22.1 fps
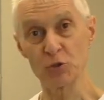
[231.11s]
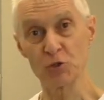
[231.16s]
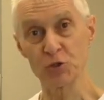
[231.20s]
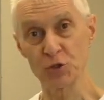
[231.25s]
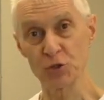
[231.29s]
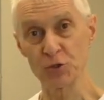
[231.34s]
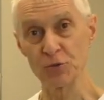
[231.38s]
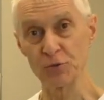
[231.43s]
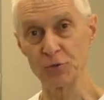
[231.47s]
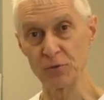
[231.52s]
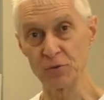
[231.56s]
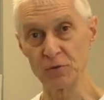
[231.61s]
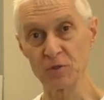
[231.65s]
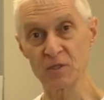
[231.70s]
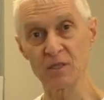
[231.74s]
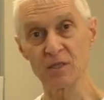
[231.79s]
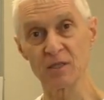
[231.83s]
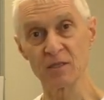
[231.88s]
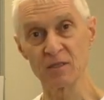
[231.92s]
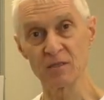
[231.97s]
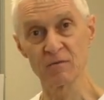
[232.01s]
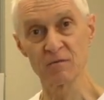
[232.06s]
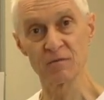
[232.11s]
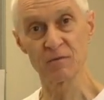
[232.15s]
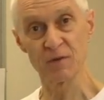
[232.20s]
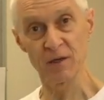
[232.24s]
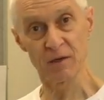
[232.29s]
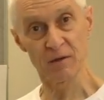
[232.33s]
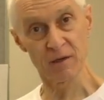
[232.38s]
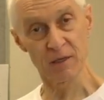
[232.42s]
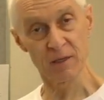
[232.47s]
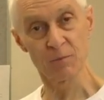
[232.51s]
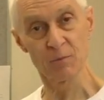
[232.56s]
choose is
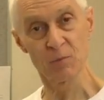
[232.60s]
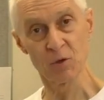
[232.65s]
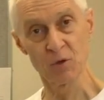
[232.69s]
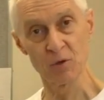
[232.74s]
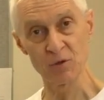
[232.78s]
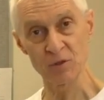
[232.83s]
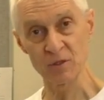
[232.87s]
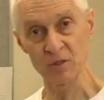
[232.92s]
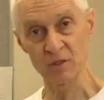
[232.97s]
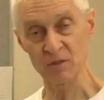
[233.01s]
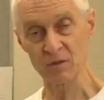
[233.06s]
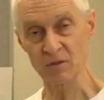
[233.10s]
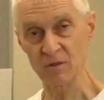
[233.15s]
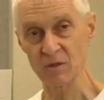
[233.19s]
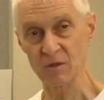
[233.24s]
very important,